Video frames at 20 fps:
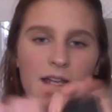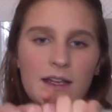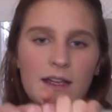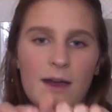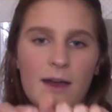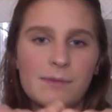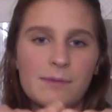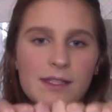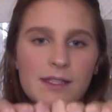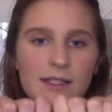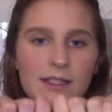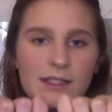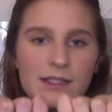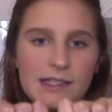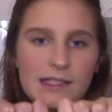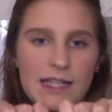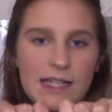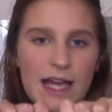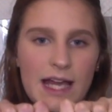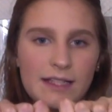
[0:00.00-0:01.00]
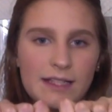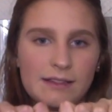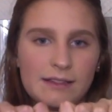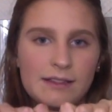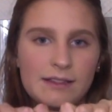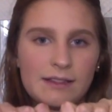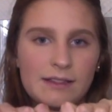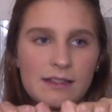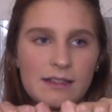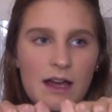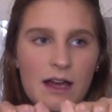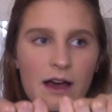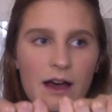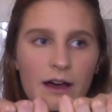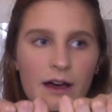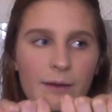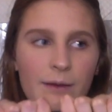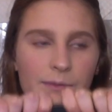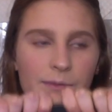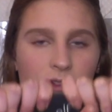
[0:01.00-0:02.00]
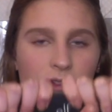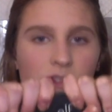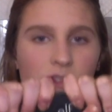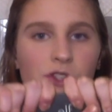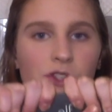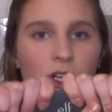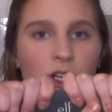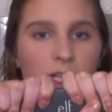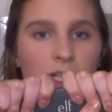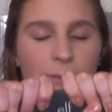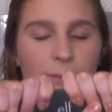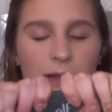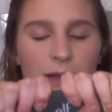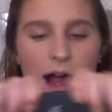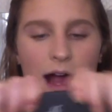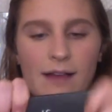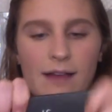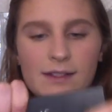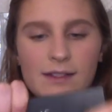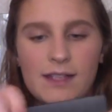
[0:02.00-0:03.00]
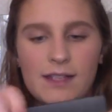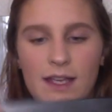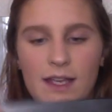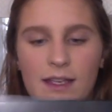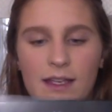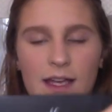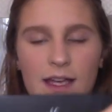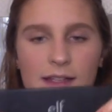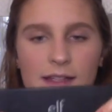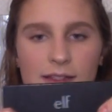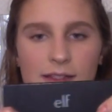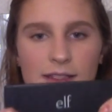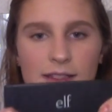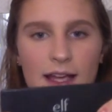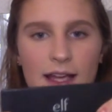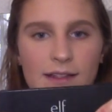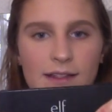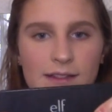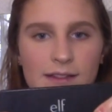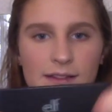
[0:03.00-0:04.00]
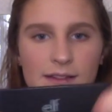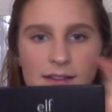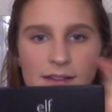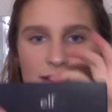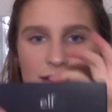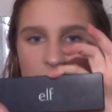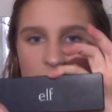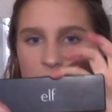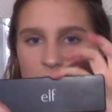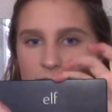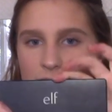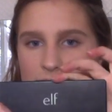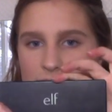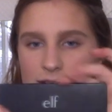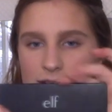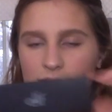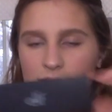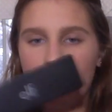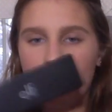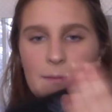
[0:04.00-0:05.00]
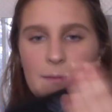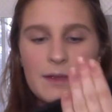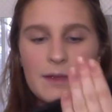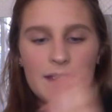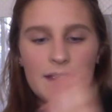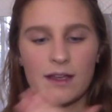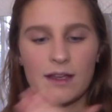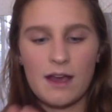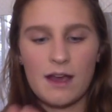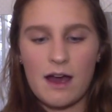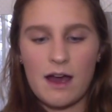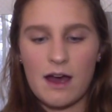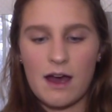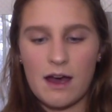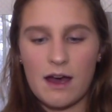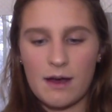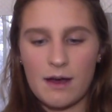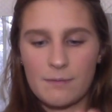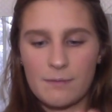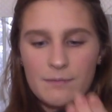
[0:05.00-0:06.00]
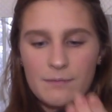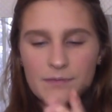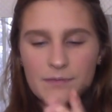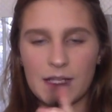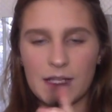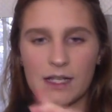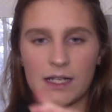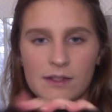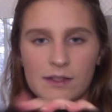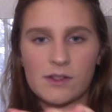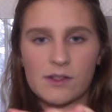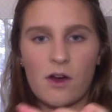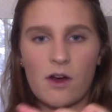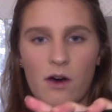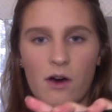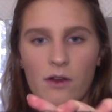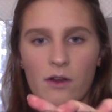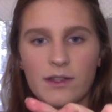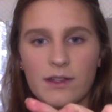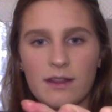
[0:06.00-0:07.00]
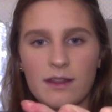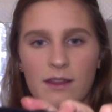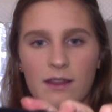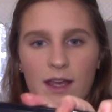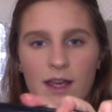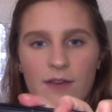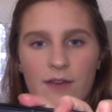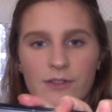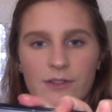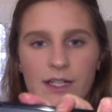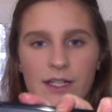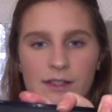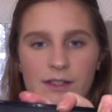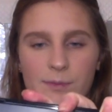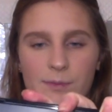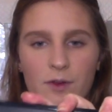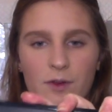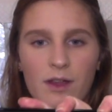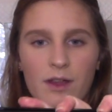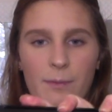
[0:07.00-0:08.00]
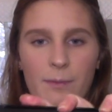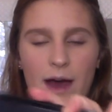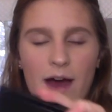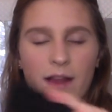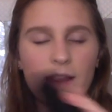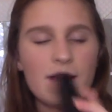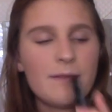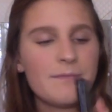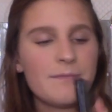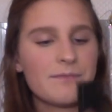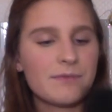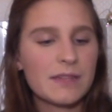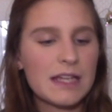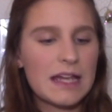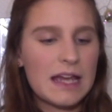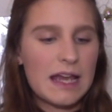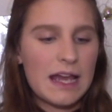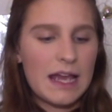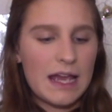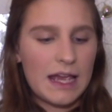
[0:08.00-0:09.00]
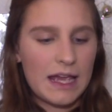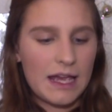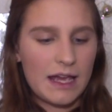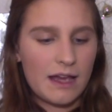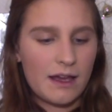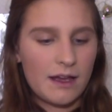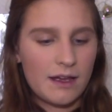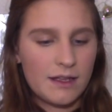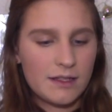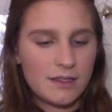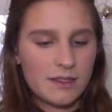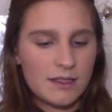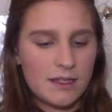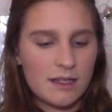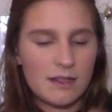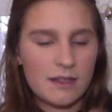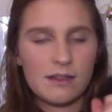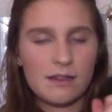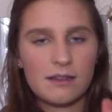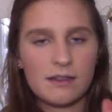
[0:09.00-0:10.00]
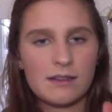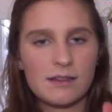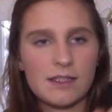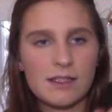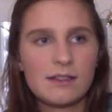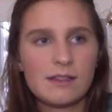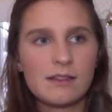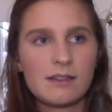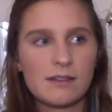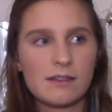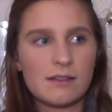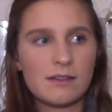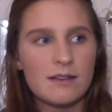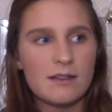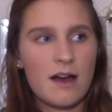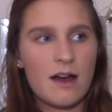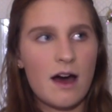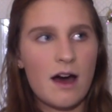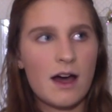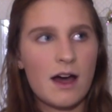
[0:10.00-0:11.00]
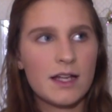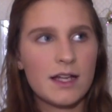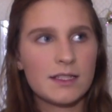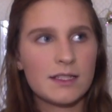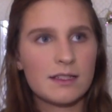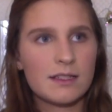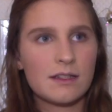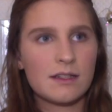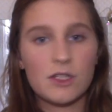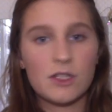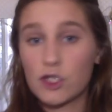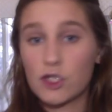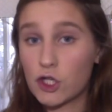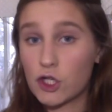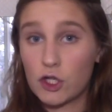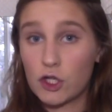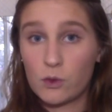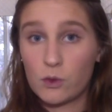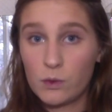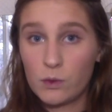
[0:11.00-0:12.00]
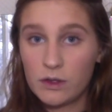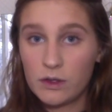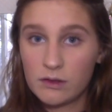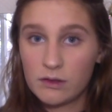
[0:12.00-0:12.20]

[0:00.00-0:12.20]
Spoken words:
comes in this nice sturdy plastic. It's nice and sleek and slim, and it's called the Everyday Smoky palette. And this is not new